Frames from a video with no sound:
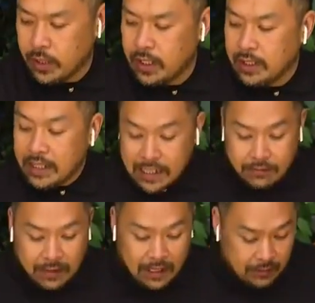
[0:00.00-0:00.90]
We're going to
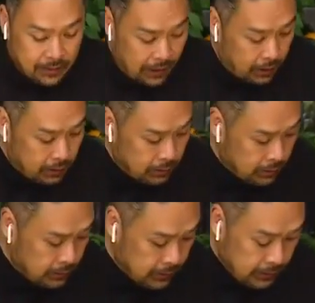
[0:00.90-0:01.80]
leave that there.
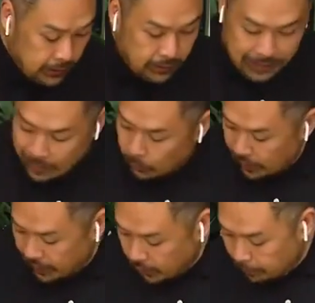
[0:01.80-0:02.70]
Now we're
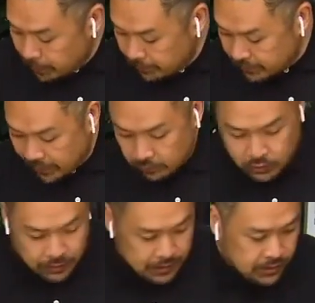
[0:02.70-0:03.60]
going to get our beef
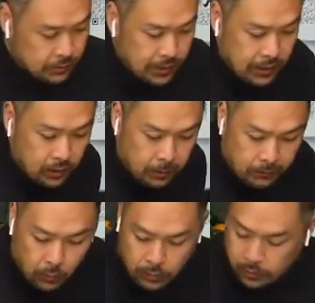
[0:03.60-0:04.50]
down, Trace. We need a little
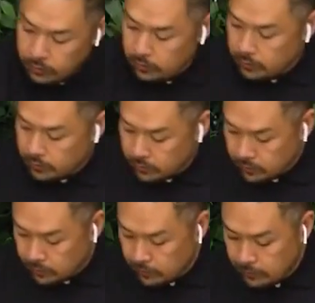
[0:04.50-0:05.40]
bit of oil.
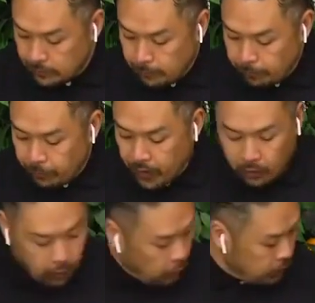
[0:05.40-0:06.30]

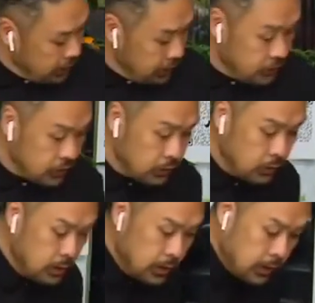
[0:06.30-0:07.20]
And all we're going to
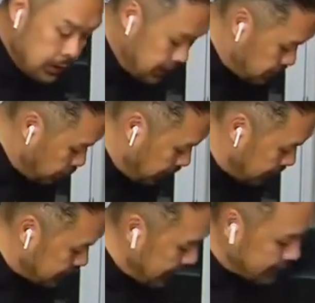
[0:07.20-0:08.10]
do is we're
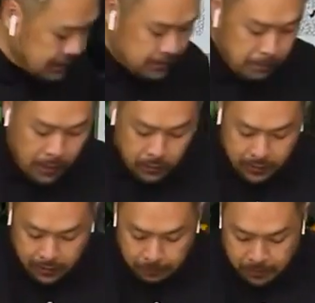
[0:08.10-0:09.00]
going to take this
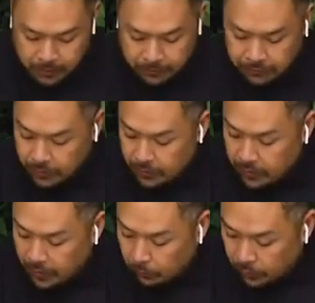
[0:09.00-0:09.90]
marinated beef
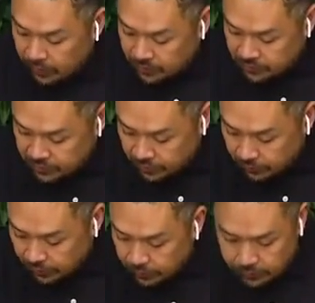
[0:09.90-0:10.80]
and we're going to
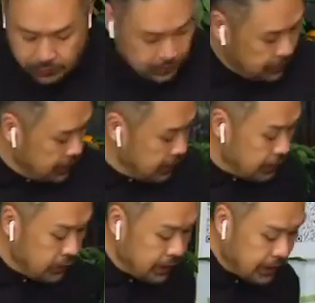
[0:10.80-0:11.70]
sear it. Mm.
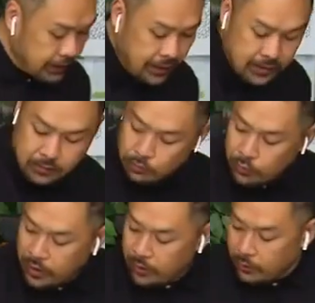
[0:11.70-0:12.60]
You're going to get that
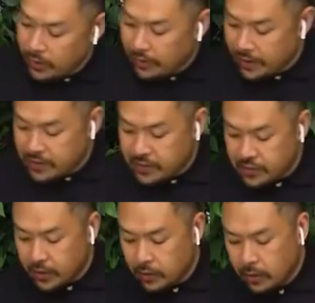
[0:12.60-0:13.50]
really, really nice
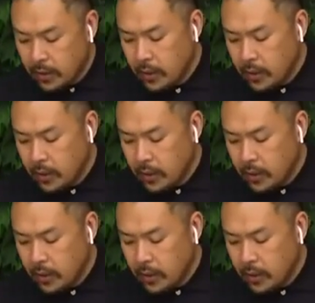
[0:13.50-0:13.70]
sear.